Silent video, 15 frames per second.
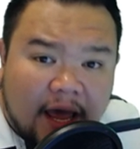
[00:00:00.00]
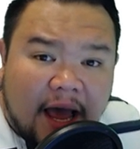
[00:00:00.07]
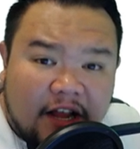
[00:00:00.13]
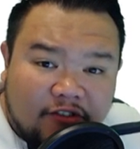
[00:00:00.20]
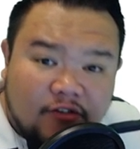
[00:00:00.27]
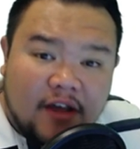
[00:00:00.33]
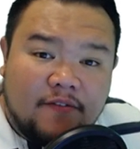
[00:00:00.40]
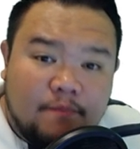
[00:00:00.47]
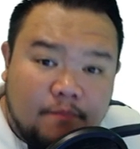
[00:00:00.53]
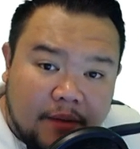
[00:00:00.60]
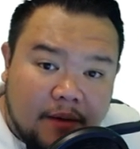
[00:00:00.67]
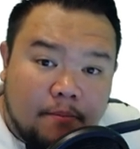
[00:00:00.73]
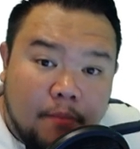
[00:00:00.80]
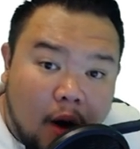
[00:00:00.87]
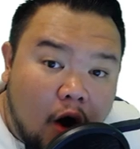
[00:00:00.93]
so it had to
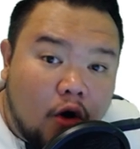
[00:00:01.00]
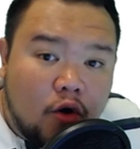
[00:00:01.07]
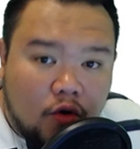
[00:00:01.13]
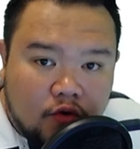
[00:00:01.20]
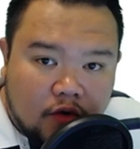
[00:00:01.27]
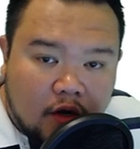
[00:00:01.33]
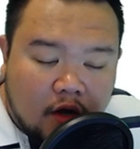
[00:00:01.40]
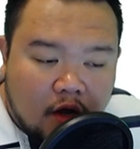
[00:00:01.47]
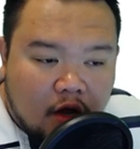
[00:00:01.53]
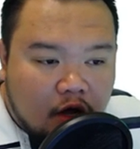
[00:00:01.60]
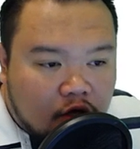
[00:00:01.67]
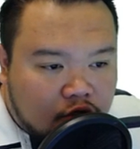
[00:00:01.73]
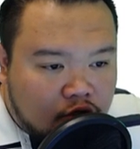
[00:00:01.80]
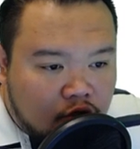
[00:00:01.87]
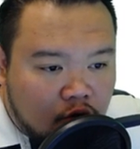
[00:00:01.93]
have been borrowed
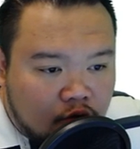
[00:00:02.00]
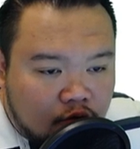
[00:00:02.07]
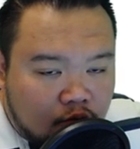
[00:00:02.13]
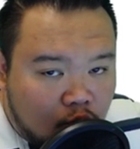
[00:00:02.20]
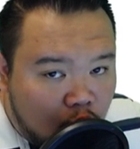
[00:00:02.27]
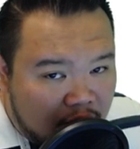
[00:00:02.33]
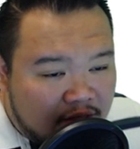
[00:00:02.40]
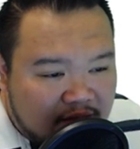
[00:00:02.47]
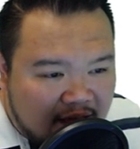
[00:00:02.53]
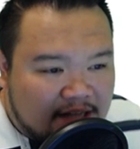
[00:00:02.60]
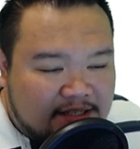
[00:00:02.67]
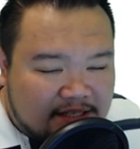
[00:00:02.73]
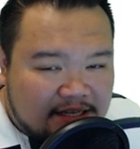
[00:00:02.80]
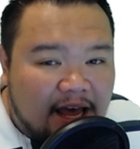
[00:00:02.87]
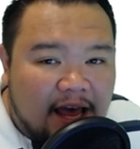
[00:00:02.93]
so
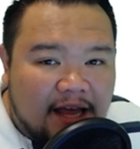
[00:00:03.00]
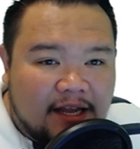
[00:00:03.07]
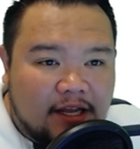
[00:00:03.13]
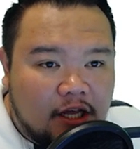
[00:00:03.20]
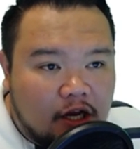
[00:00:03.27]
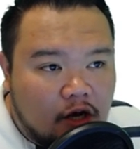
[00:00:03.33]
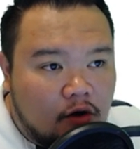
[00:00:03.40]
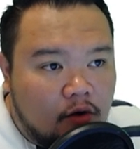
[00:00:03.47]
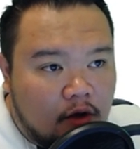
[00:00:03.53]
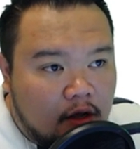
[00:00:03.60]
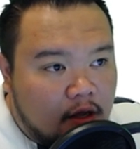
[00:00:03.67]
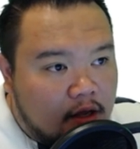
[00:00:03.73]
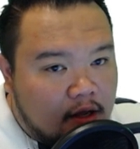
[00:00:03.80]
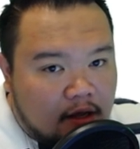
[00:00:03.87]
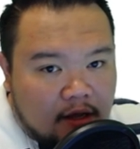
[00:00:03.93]
with that said you
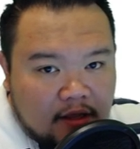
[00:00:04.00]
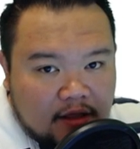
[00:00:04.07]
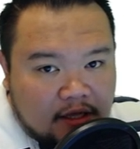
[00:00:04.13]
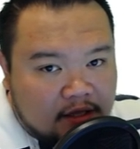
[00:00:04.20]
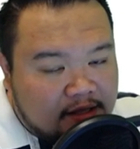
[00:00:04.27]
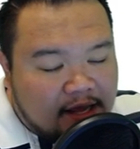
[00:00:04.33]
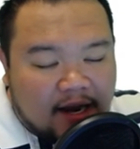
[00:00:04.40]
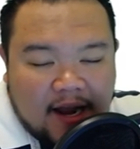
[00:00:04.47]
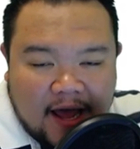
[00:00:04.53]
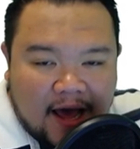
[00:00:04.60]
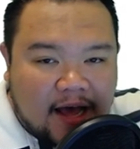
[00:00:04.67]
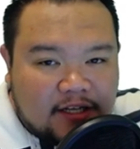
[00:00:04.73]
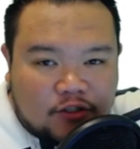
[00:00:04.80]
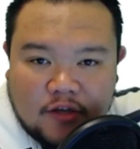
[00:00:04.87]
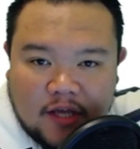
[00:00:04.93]
know the
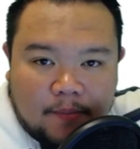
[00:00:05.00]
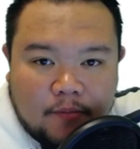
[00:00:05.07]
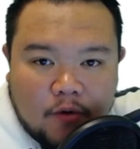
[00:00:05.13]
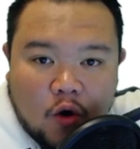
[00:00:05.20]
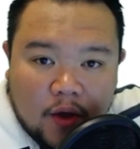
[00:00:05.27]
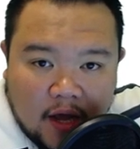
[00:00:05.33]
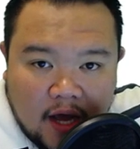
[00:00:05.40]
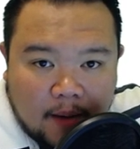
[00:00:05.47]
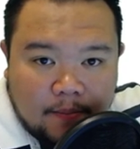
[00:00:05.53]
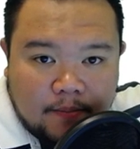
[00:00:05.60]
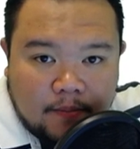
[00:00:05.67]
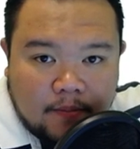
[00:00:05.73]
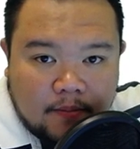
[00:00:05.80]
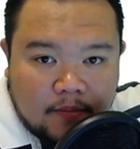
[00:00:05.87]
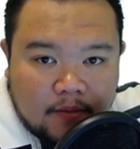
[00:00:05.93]
debt has to keep
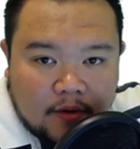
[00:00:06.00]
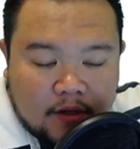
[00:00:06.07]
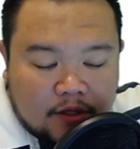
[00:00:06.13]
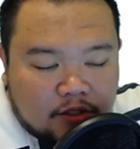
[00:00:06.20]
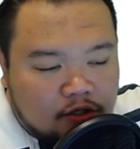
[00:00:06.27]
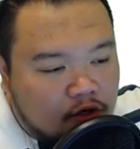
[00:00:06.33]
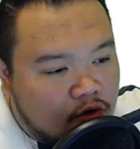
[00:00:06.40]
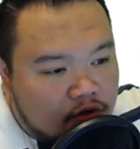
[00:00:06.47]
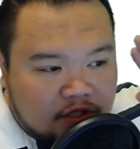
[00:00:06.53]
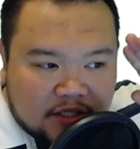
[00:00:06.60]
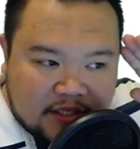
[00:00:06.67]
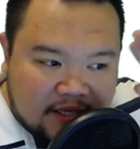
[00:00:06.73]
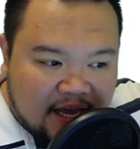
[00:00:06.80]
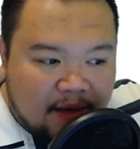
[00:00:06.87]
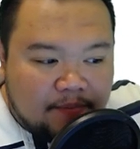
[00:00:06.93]
going up
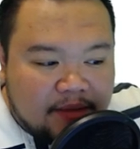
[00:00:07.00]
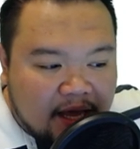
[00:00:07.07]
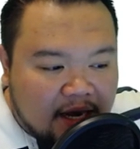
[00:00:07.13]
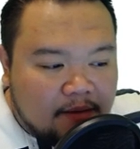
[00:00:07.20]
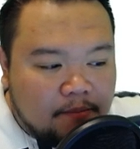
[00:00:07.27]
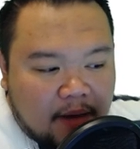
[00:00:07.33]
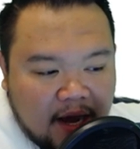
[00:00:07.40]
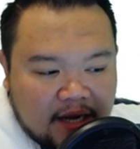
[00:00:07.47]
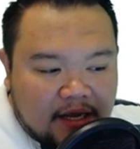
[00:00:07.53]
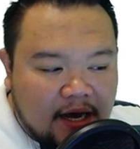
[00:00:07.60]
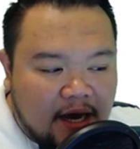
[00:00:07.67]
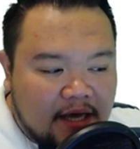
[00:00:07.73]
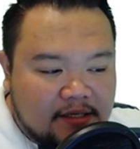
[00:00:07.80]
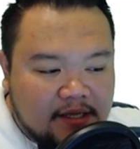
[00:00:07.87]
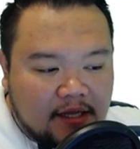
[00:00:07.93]
so just keep that in
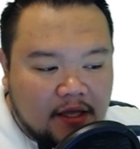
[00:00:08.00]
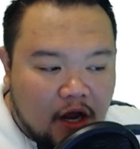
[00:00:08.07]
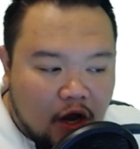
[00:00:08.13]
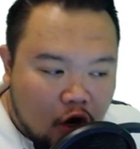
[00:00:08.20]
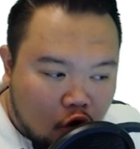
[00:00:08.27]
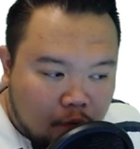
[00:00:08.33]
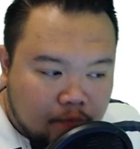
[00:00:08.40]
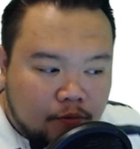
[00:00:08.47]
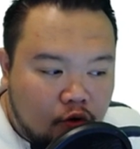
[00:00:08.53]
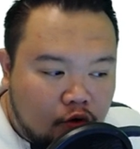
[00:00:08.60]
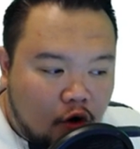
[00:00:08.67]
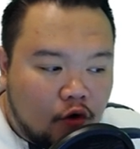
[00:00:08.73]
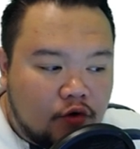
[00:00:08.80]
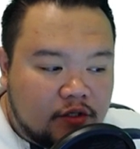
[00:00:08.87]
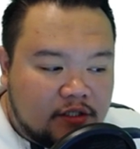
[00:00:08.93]
mind guys that
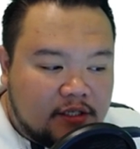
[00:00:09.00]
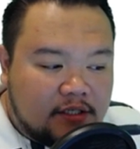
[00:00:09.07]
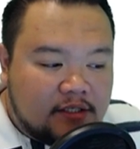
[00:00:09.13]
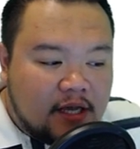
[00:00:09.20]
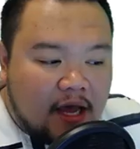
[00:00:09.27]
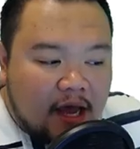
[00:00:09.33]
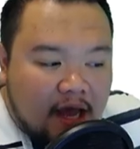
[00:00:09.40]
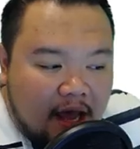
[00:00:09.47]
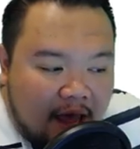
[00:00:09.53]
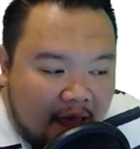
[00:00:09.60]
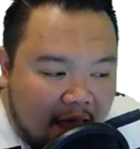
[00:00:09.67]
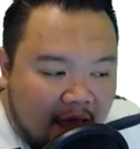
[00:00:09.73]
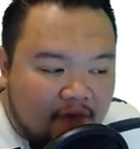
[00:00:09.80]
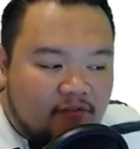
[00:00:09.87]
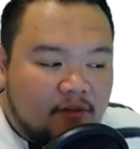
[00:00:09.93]
cryptocurrencies
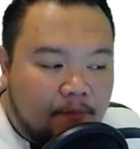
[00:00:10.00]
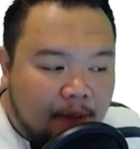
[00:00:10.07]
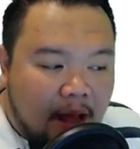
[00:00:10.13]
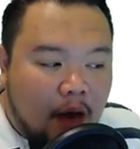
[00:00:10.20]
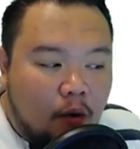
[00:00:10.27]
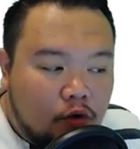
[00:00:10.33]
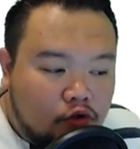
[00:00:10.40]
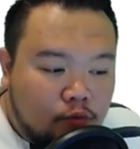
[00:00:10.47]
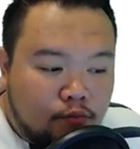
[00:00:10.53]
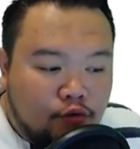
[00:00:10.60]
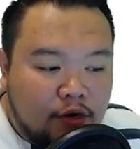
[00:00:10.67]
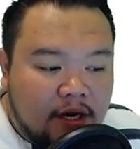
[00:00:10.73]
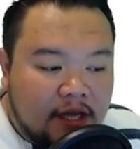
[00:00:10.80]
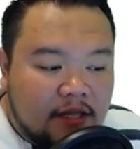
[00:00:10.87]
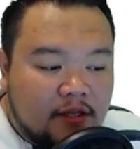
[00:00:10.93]
have the
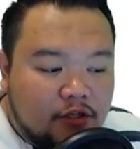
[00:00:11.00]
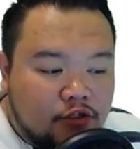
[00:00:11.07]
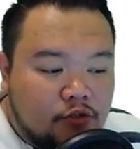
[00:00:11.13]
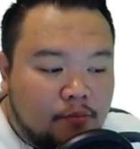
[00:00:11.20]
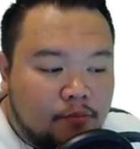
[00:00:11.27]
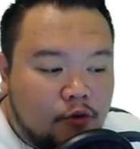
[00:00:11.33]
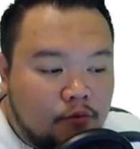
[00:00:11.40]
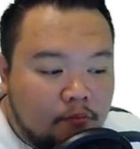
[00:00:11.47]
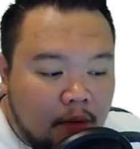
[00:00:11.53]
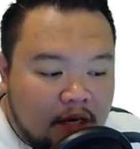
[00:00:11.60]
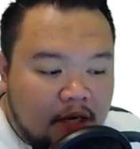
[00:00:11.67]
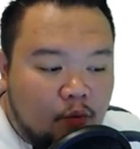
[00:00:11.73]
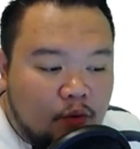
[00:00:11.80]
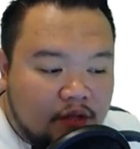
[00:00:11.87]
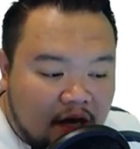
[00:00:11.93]
power to print and
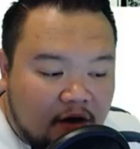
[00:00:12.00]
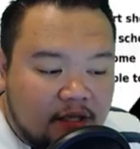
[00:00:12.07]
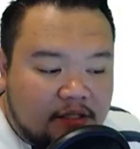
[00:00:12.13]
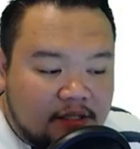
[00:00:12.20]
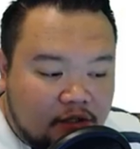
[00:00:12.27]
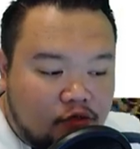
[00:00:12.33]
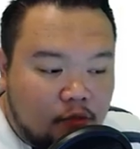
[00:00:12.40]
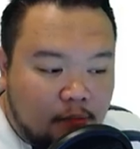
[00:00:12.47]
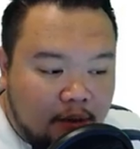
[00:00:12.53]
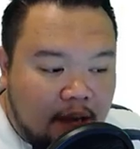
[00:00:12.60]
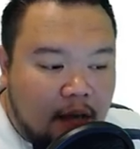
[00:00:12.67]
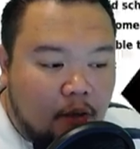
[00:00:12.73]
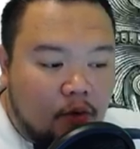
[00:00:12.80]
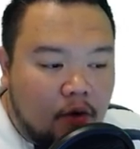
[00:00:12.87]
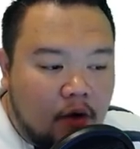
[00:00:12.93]
distribute money without a
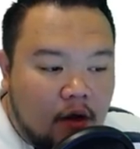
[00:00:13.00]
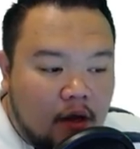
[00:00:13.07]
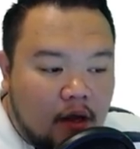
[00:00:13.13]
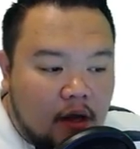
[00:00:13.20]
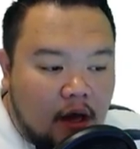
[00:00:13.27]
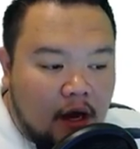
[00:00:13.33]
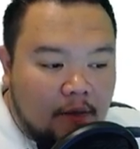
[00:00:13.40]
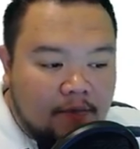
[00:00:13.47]
central power.